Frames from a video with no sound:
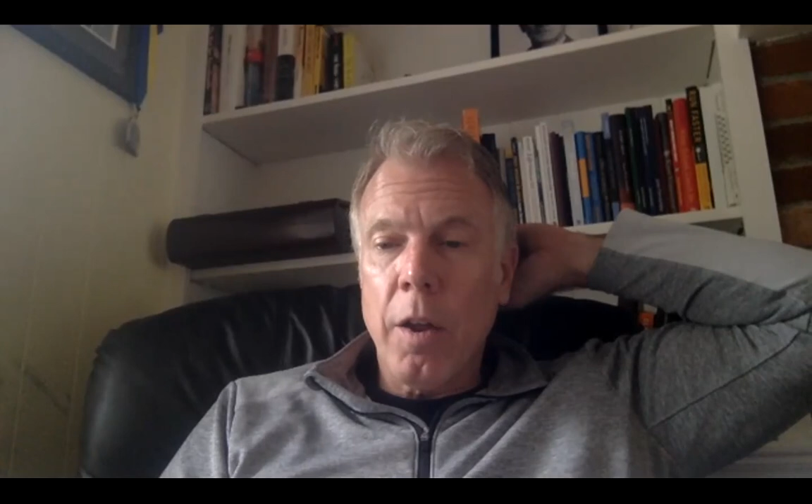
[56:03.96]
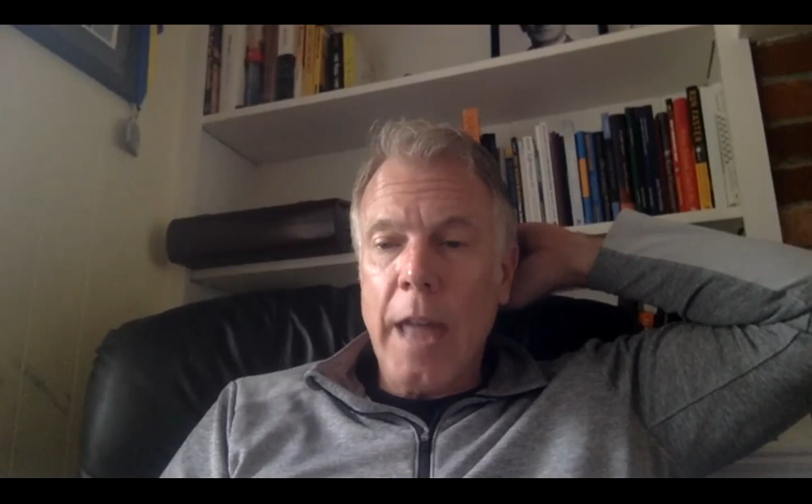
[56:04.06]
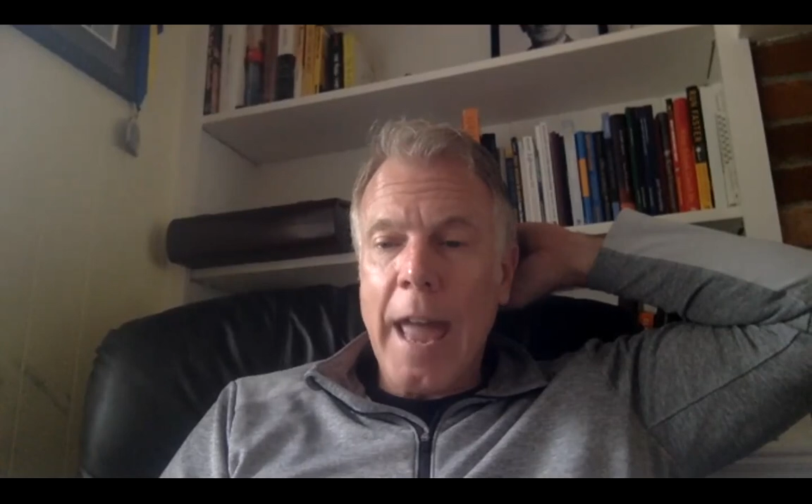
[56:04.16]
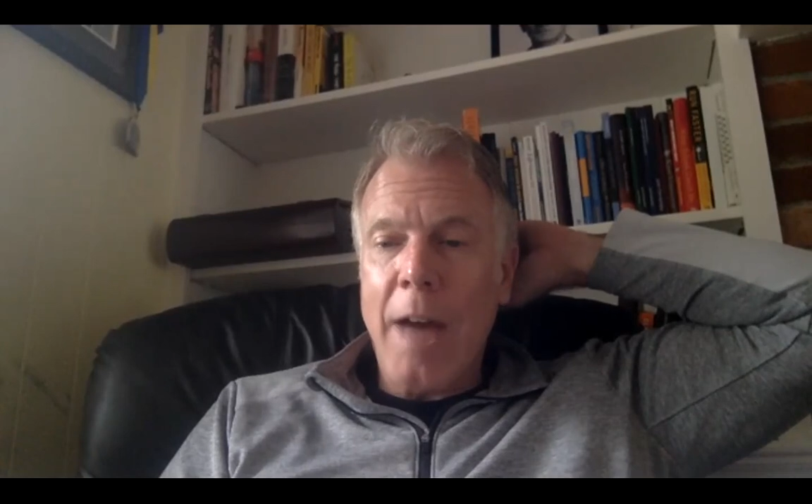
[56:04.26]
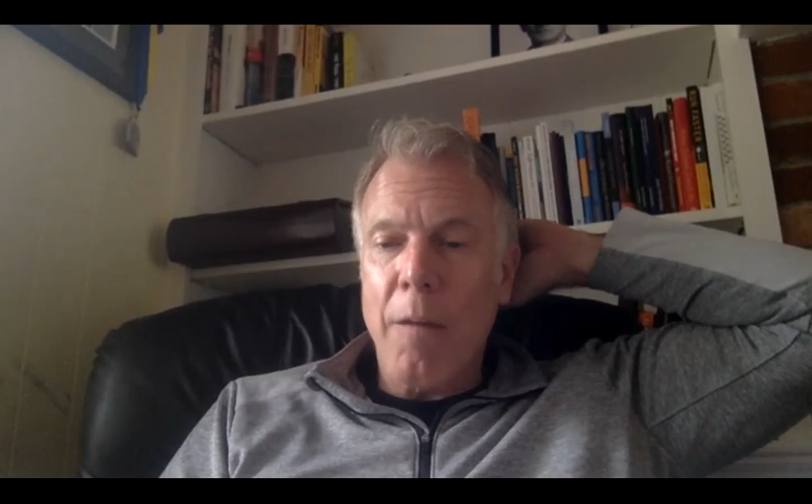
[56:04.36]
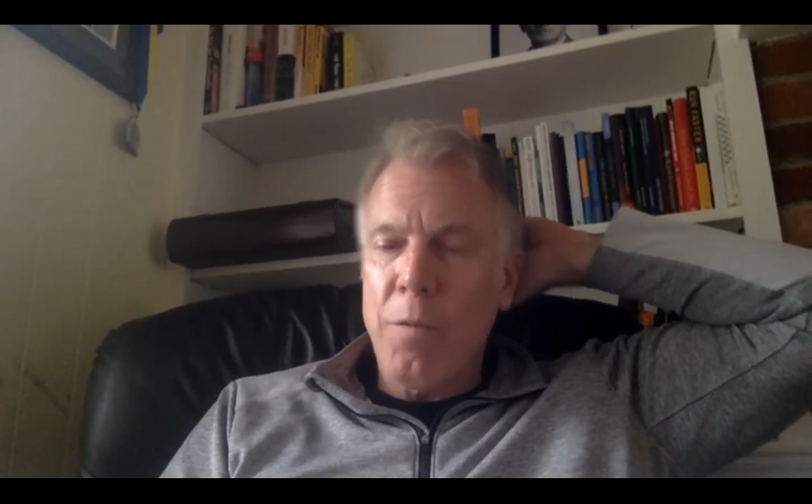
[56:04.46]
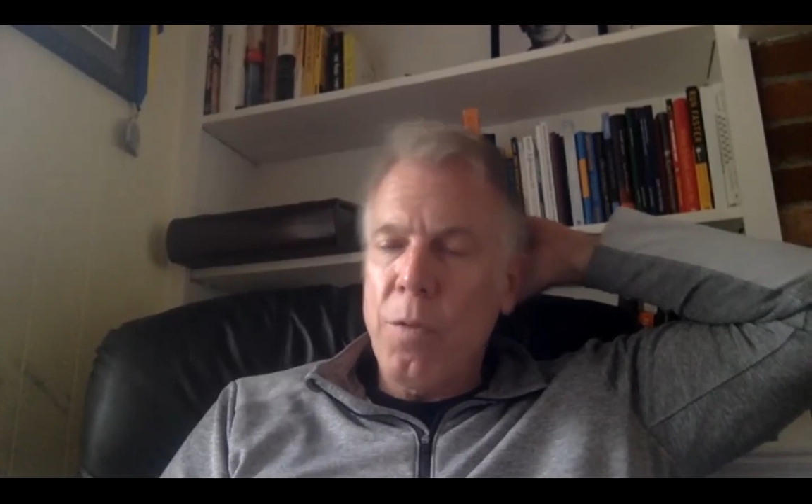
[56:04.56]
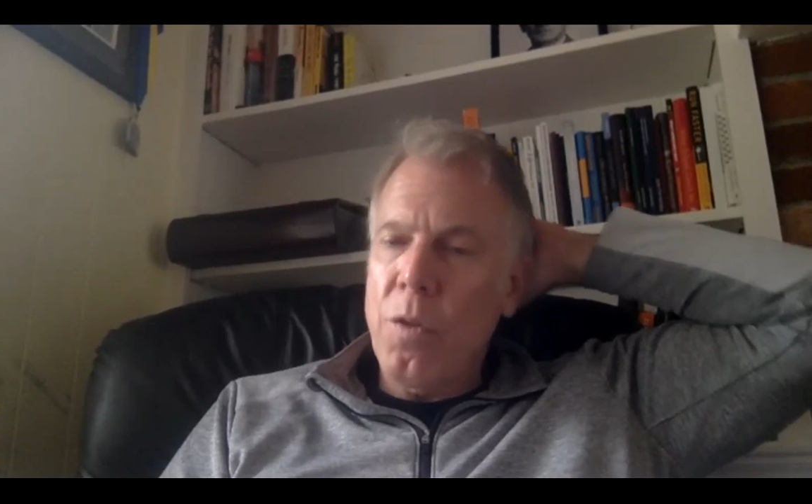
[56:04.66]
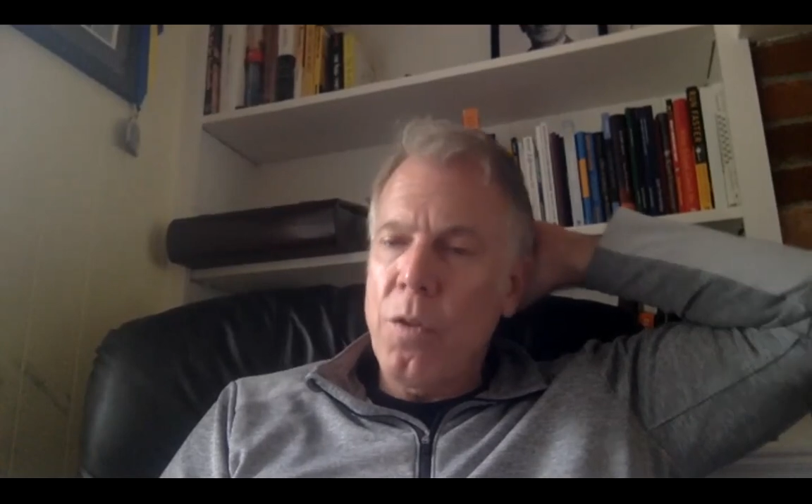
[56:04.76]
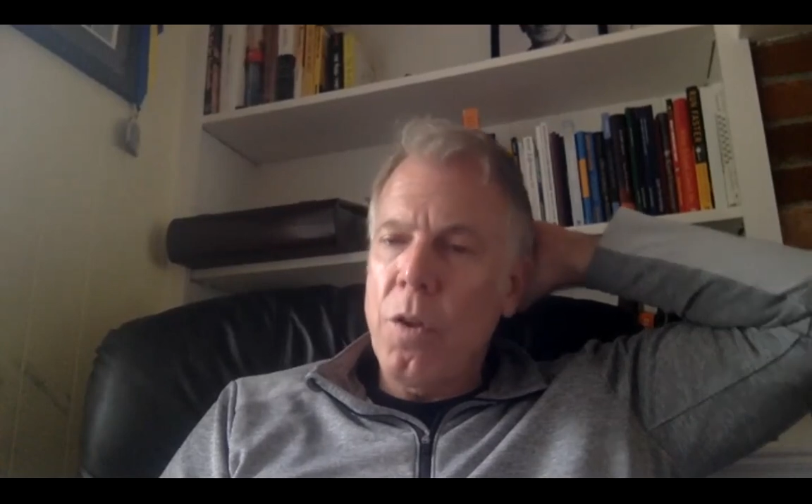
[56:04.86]
have
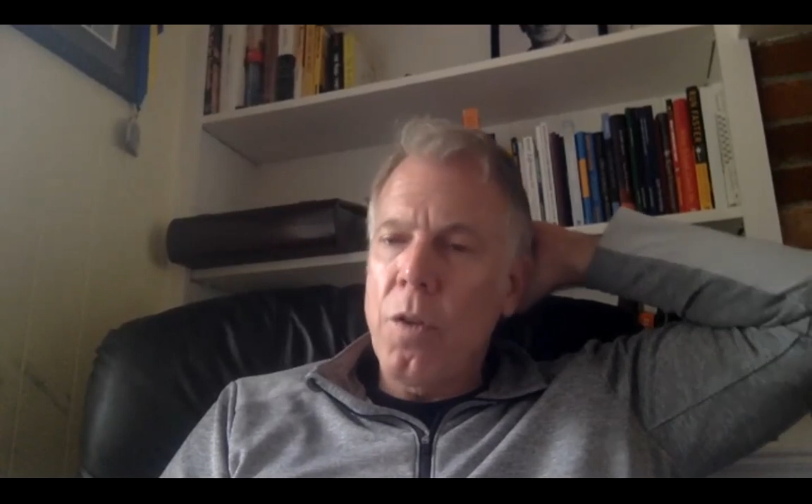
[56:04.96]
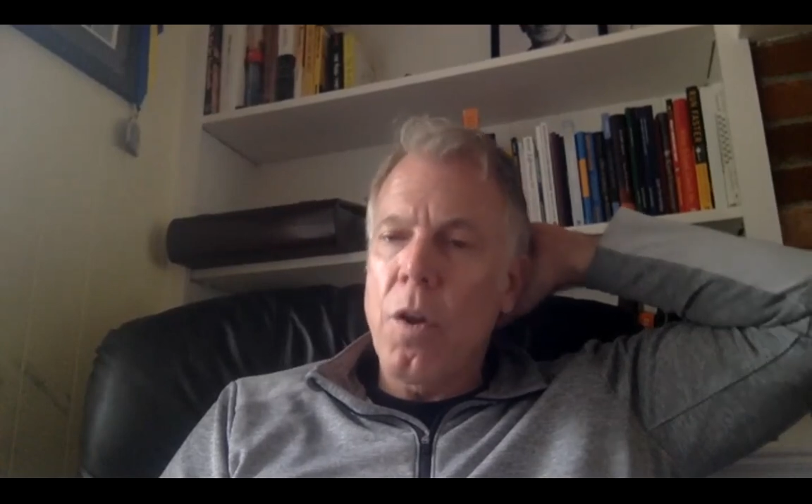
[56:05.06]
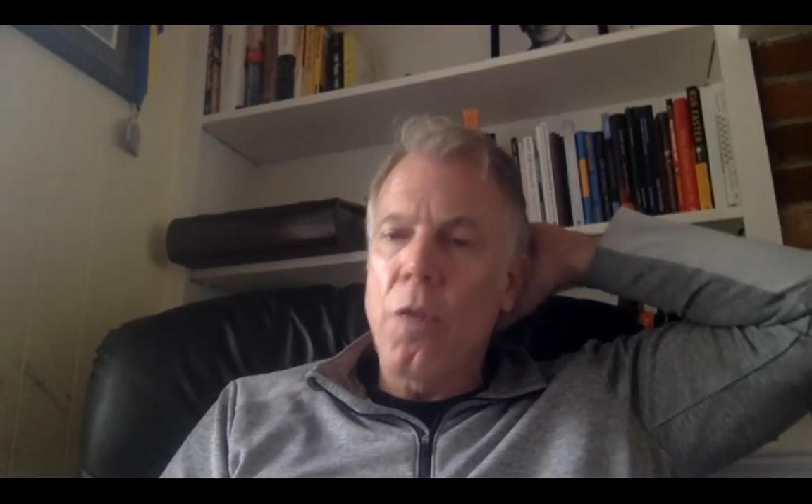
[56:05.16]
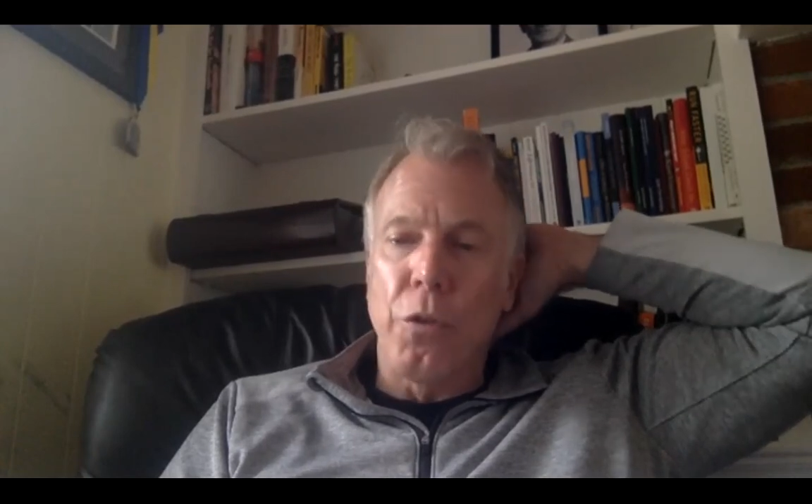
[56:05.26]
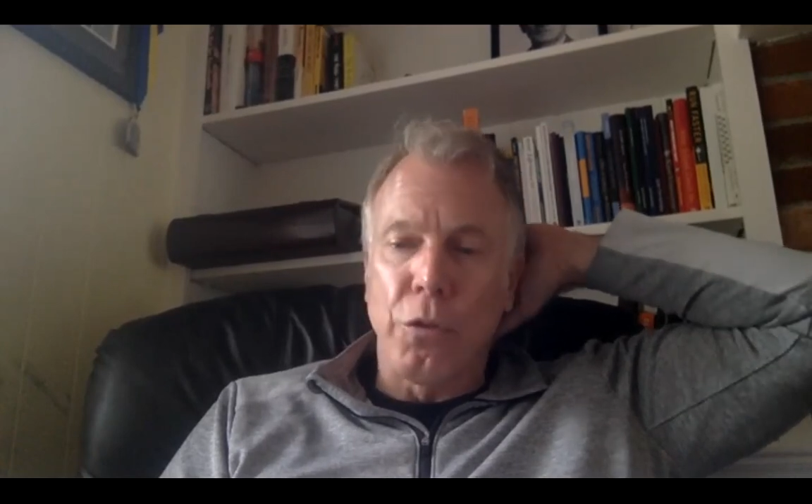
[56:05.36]
the